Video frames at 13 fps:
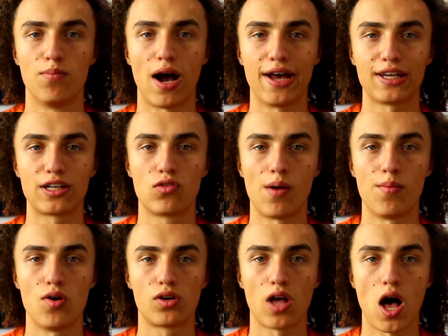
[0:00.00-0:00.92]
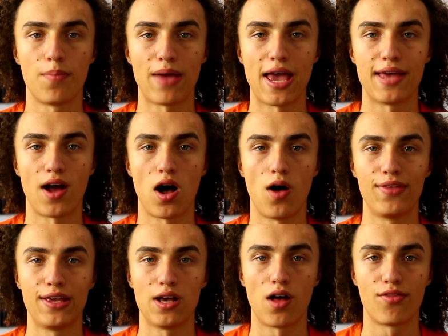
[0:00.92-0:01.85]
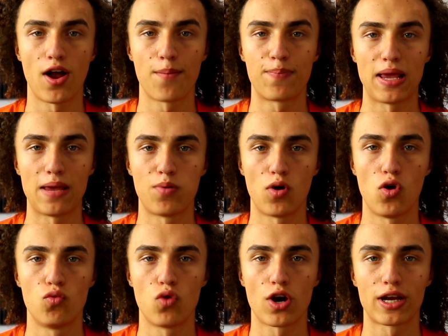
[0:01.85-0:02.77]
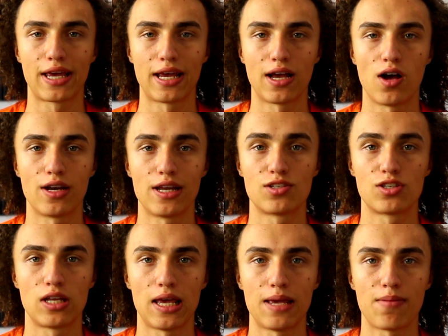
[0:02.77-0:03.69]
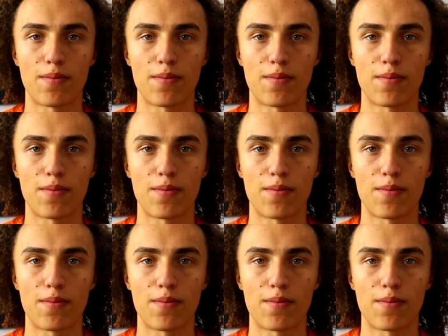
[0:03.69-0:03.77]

by Kwebbelkop and all the other people working on his team.